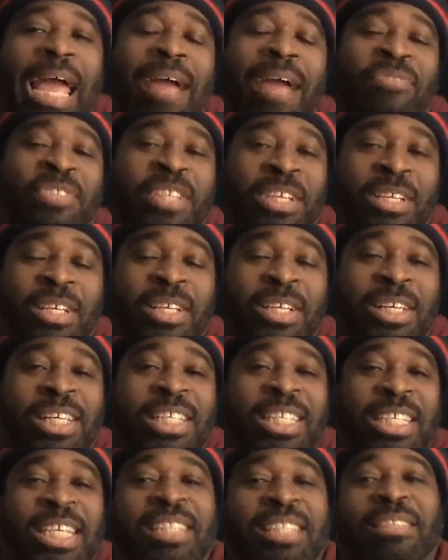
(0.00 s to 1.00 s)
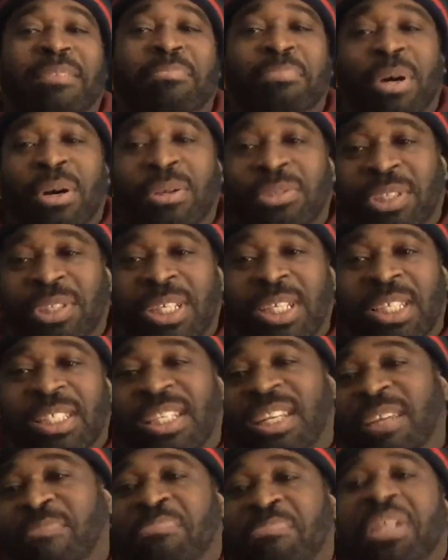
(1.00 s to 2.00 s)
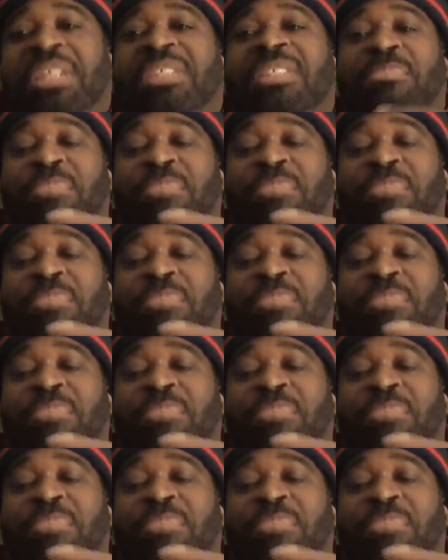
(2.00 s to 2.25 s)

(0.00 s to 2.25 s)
have to get the multis and then mix